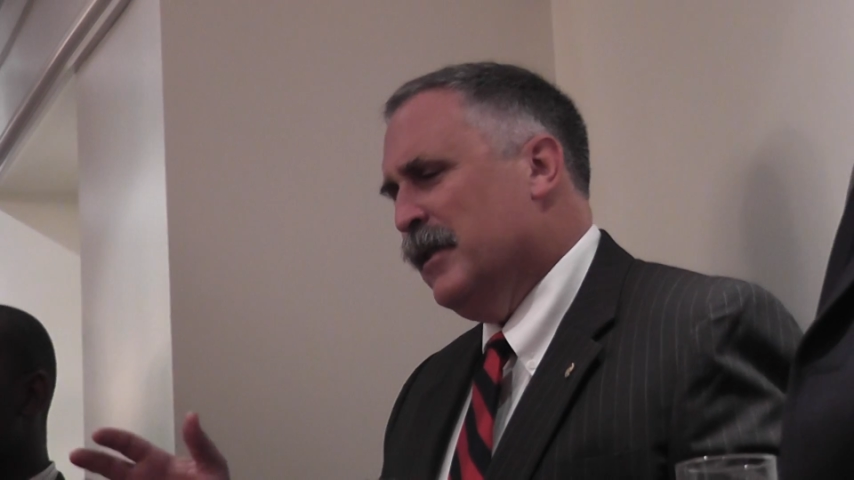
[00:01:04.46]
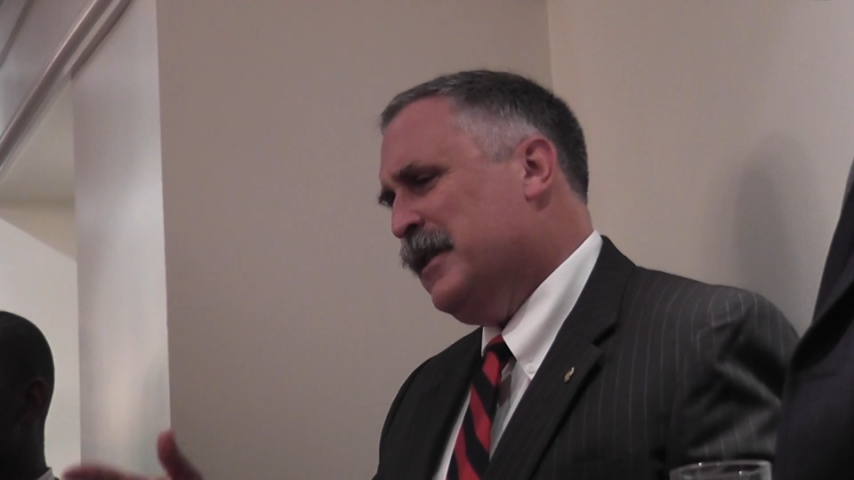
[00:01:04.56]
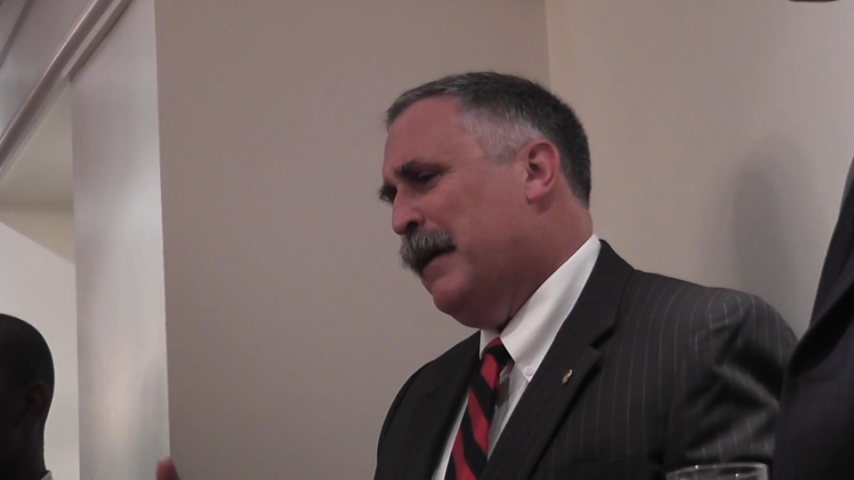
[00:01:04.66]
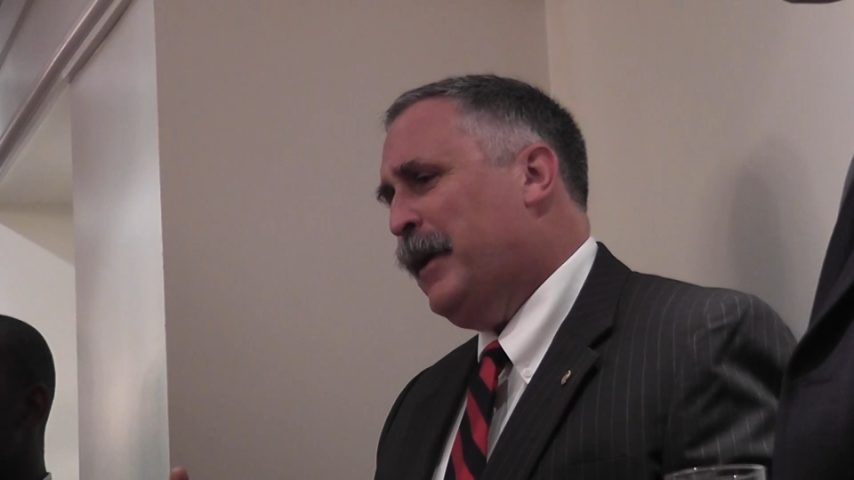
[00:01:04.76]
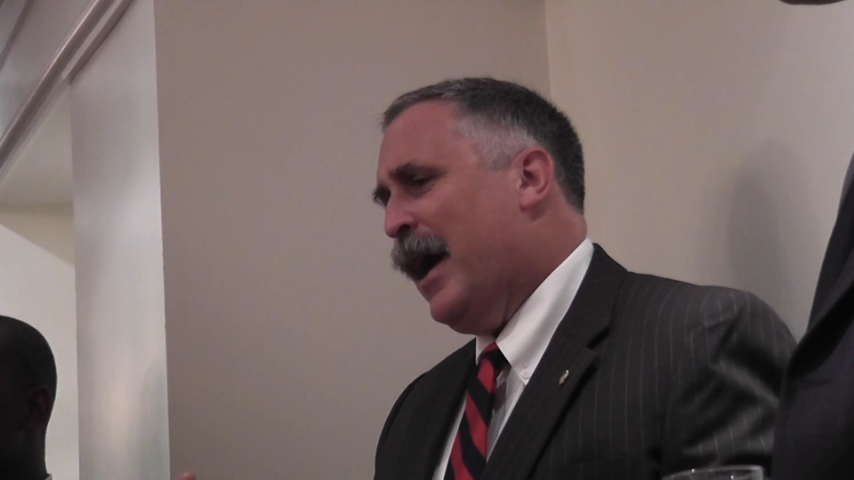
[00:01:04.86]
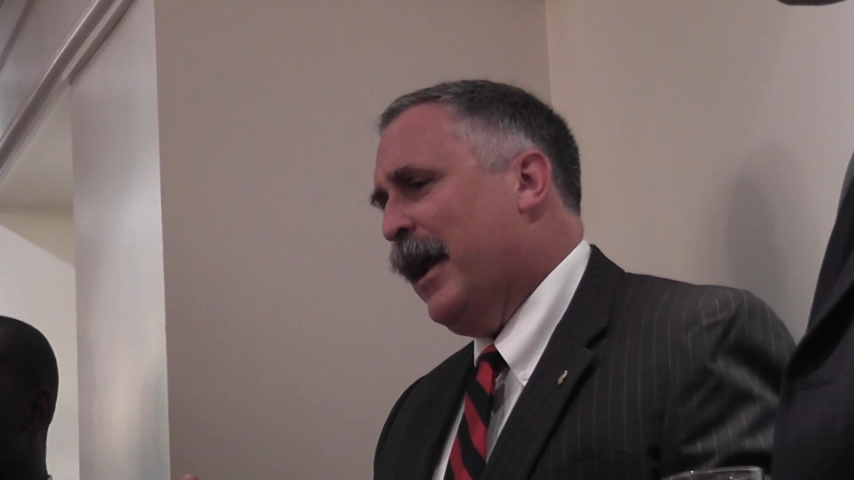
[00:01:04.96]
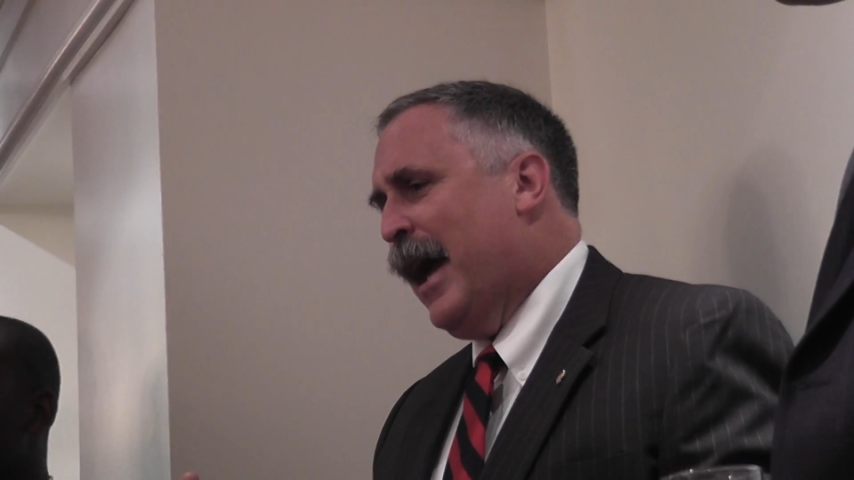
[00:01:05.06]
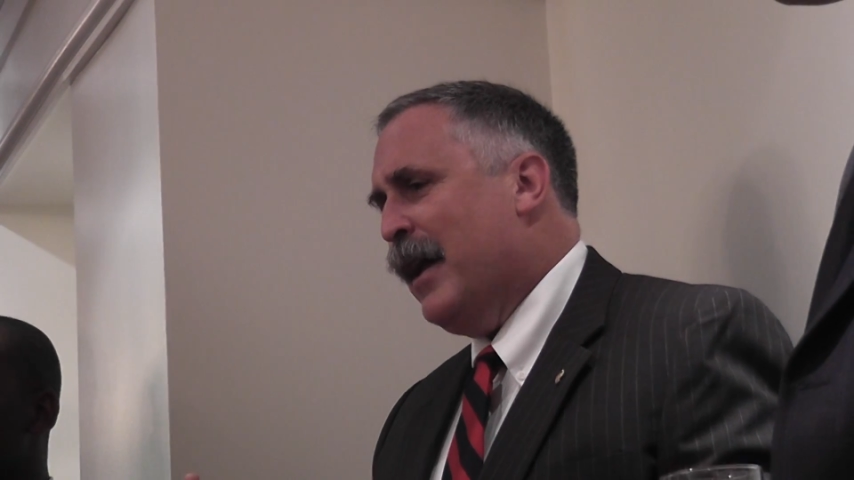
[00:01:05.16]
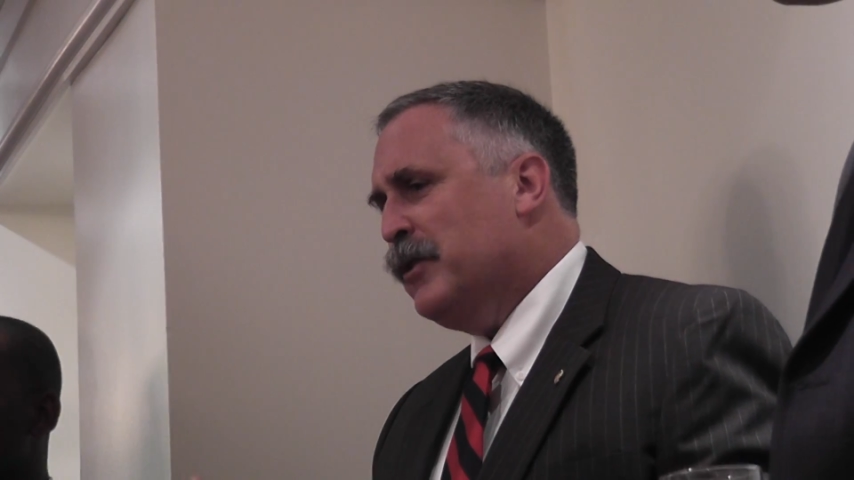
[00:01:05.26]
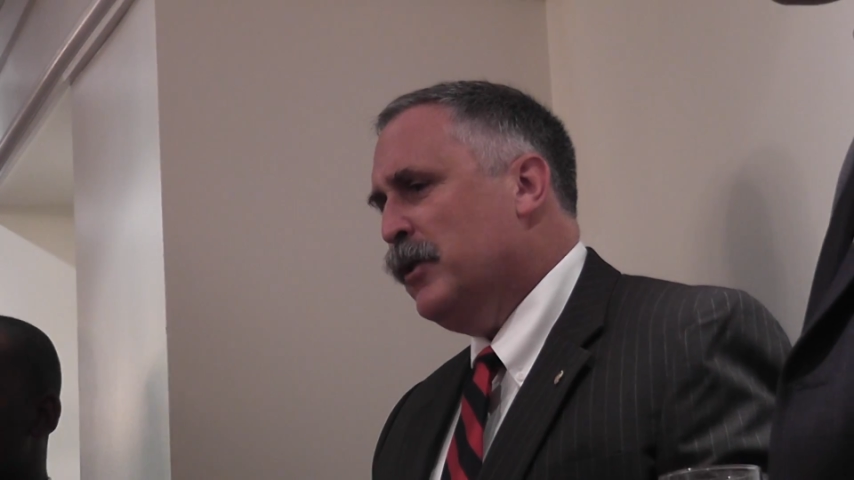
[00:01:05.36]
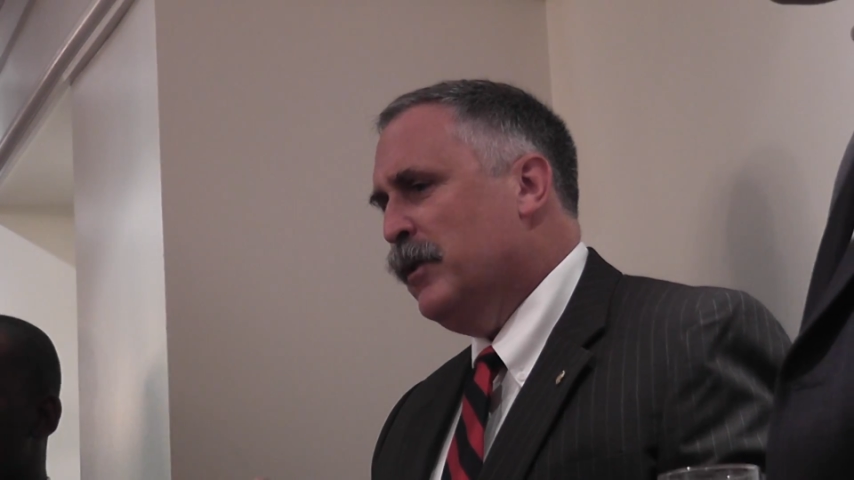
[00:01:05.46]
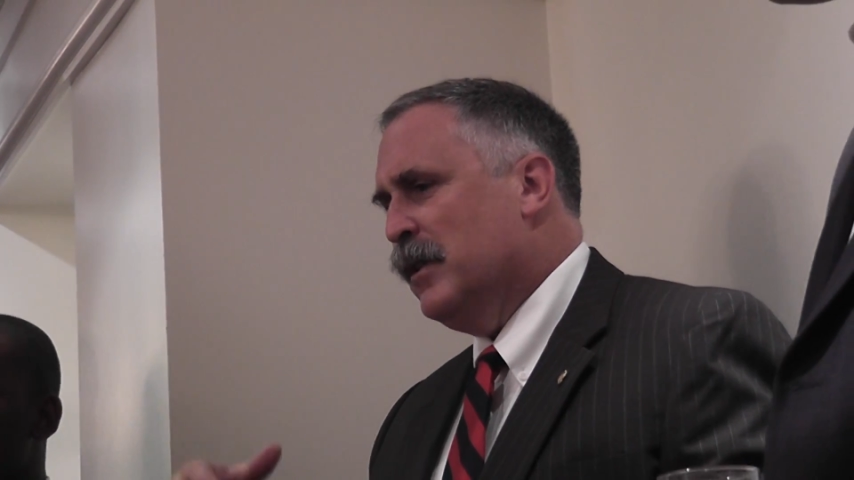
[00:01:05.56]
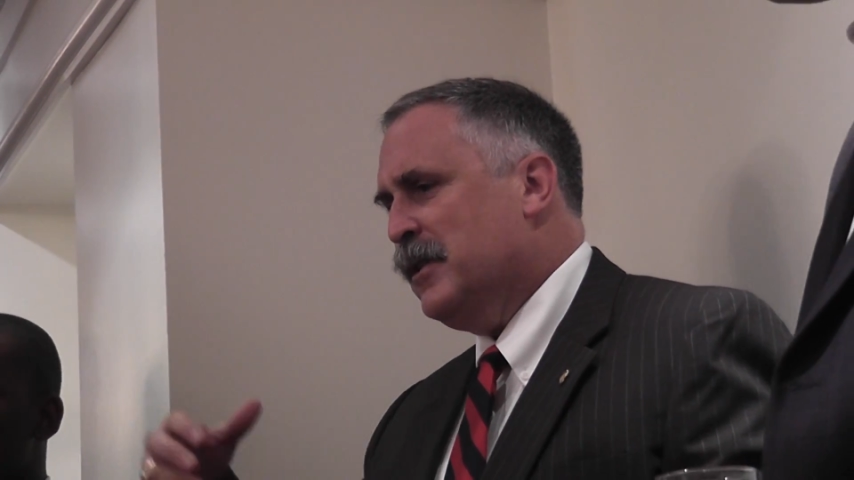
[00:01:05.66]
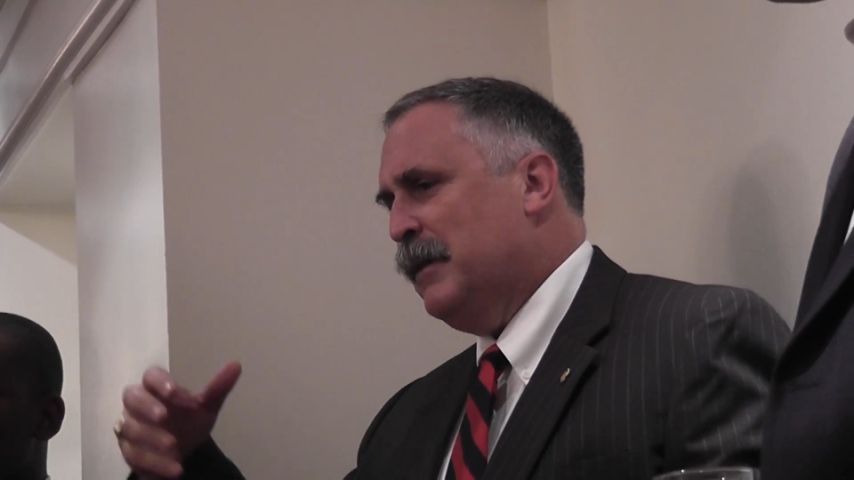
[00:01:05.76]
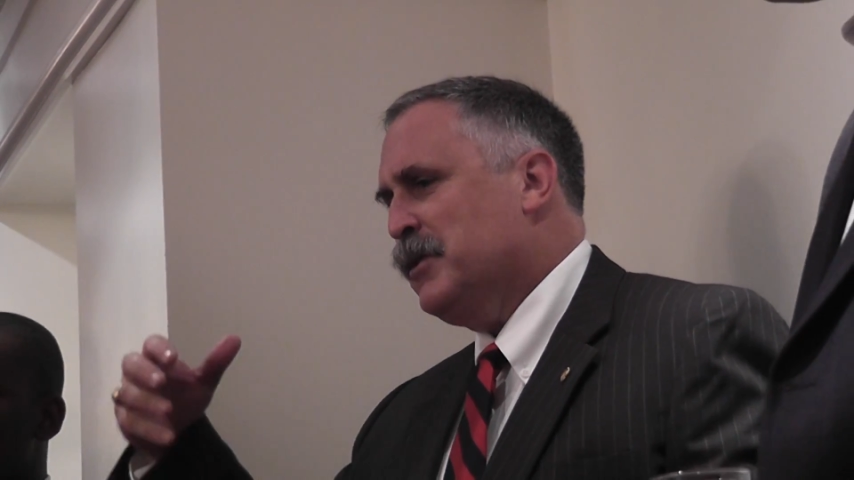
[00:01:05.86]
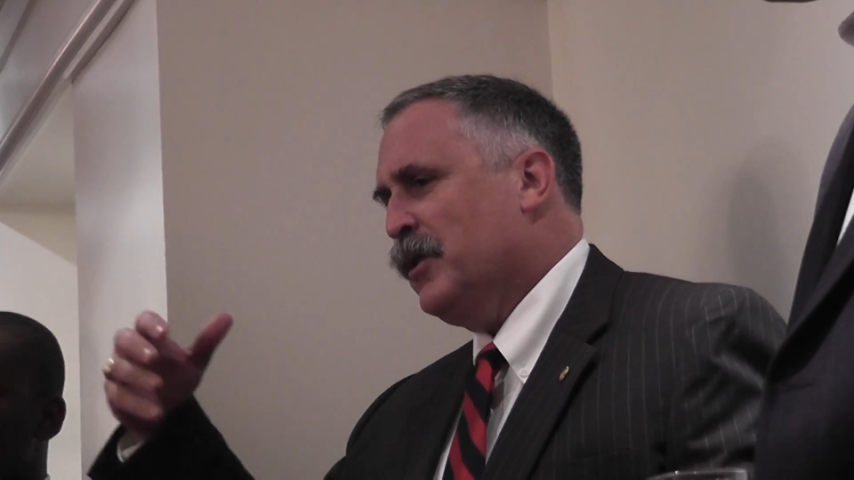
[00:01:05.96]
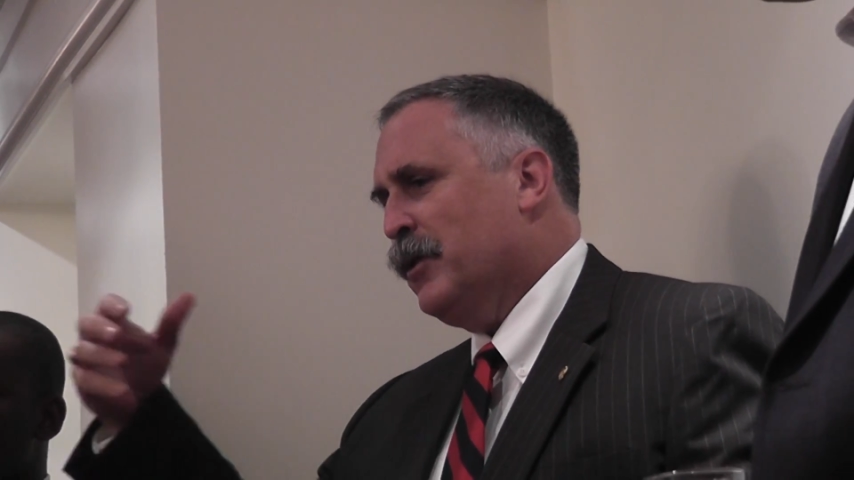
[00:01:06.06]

the same kind of attitude that seems to